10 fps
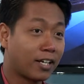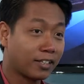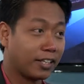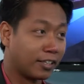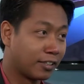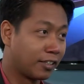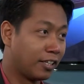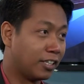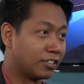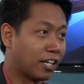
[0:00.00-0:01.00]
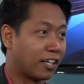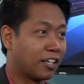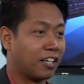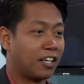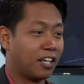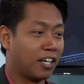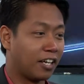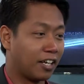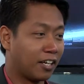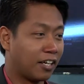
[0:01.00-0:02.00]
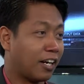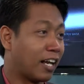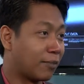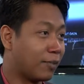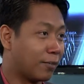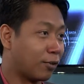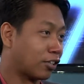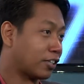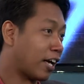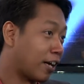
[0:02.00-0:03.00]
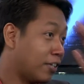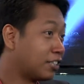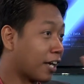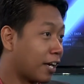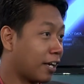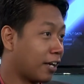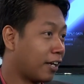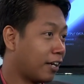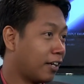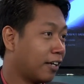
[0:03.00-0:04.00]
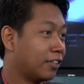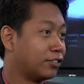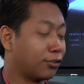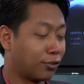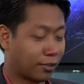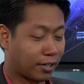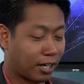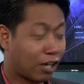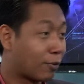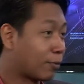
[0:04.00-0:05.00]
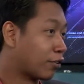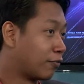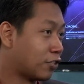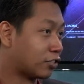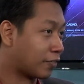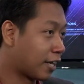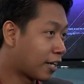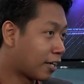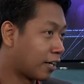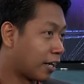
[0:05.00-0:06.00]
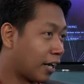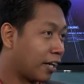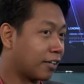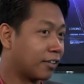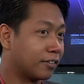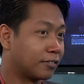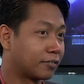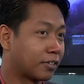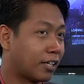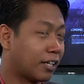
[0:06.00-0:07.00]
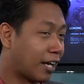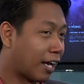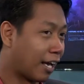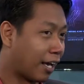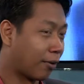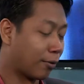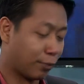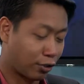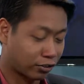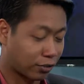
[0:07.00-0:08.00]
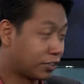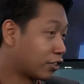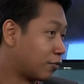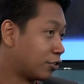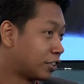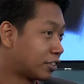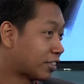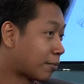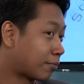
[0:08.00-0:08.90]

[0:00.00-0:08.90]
marketing is like, hey, like me because I have this hair. So a lot of people confused of that, and because of this confusion,